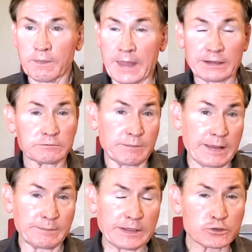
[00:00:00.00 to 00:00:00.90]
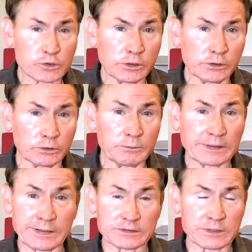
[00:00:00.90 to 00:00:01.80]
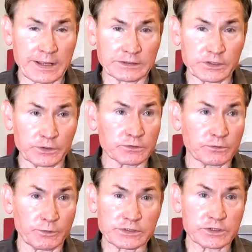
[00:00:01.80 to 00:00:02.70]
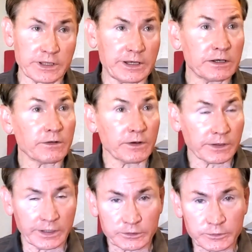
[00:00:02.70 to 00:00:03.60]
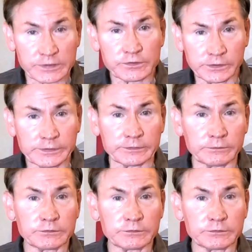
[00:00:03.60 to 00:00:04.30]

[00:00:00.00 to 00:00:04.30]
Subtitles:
That may be true, but it takes years of which to get into their countries too.